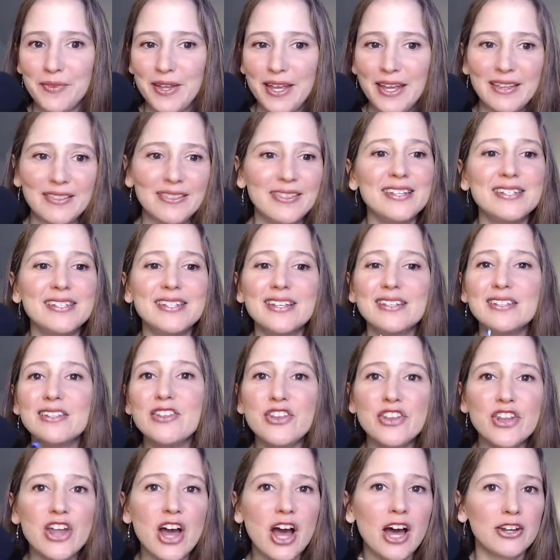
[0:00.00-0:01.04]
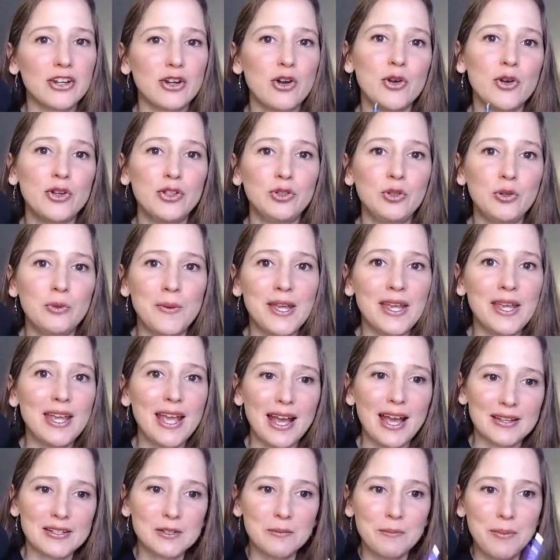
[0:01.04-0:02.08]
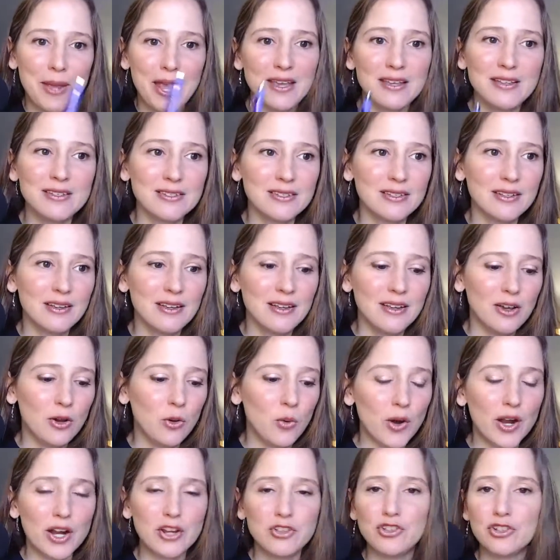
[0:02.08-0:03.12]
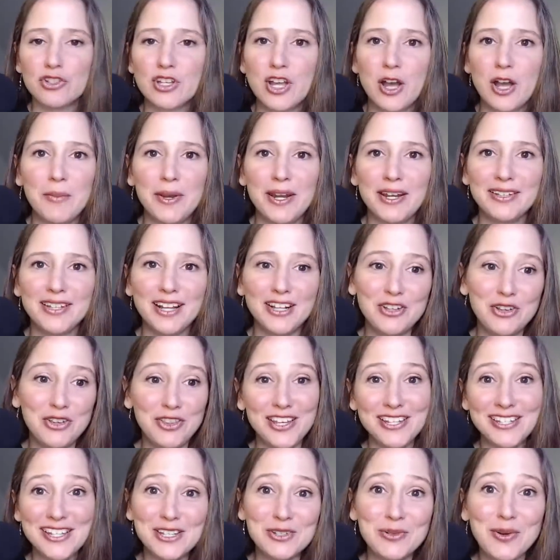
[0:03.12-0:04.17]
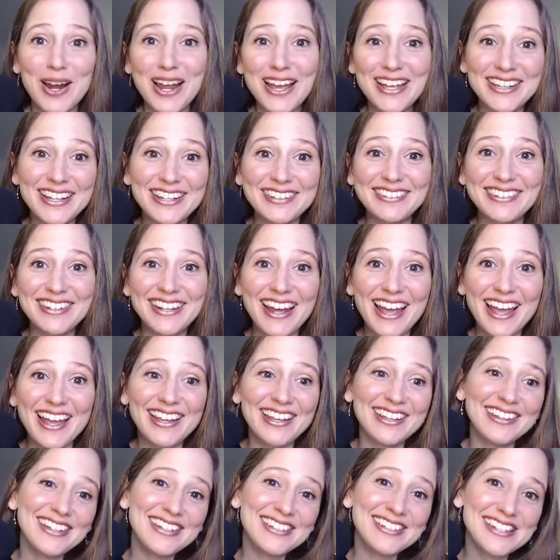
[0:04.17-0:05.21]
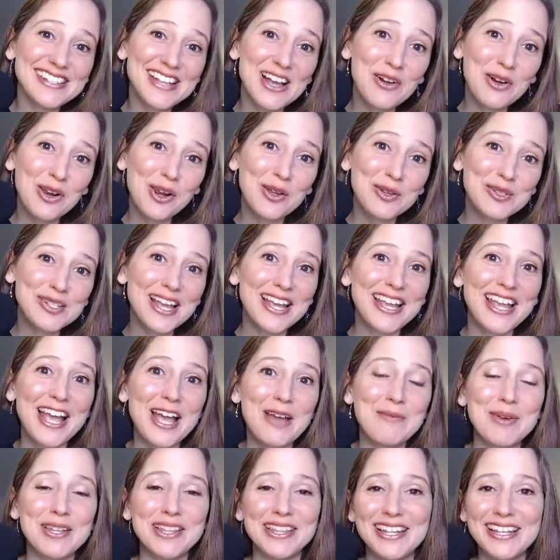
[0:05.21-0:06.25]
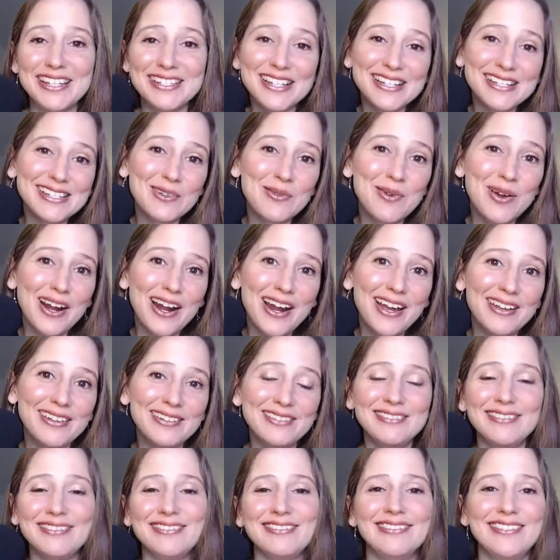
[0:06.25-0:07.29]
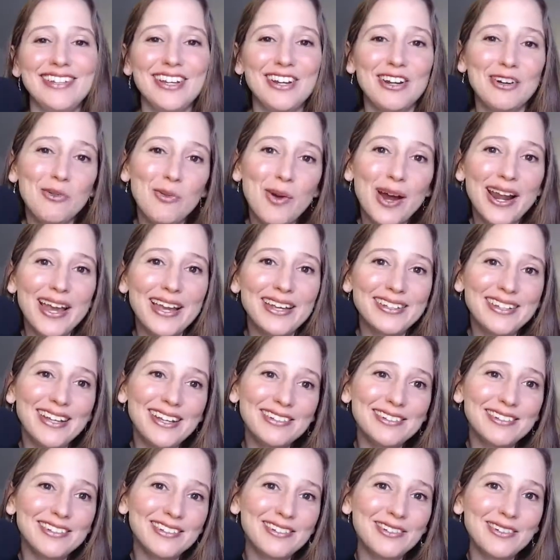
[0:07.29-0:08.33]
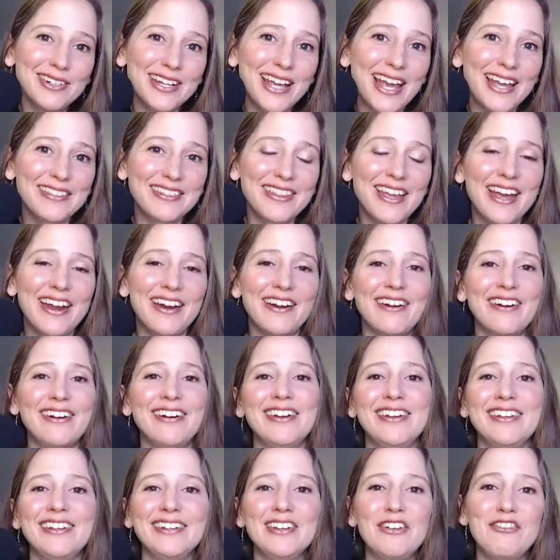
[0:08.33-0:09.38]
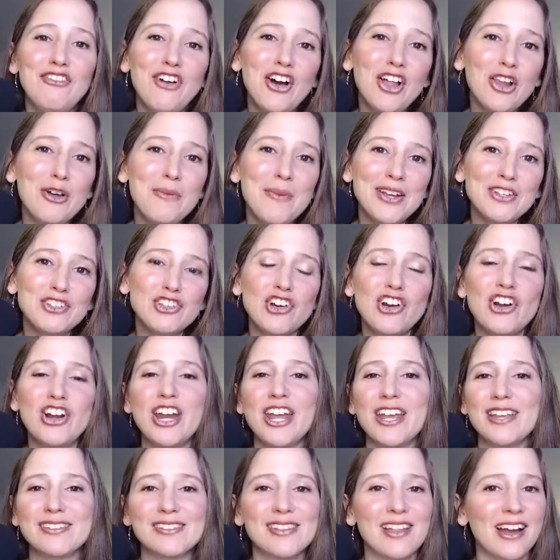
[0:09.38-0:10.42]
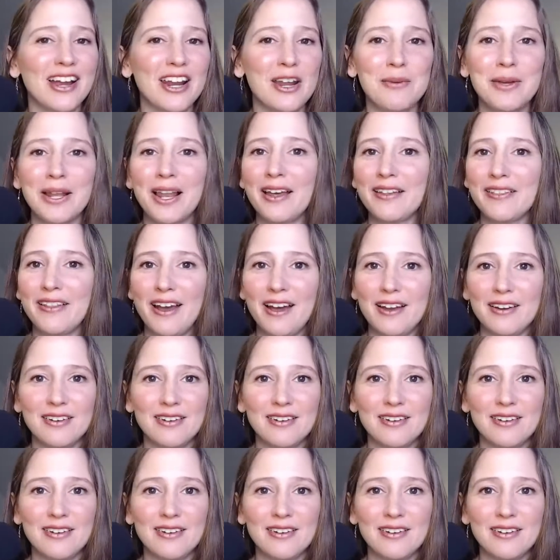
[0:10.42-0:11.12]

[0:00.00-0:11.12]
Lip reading: This is not going to be a space where I just come in and tell you, this is what I did today, and this is how close I am, and this is where what I did to get there. Follow my journey. It's not going to be like that.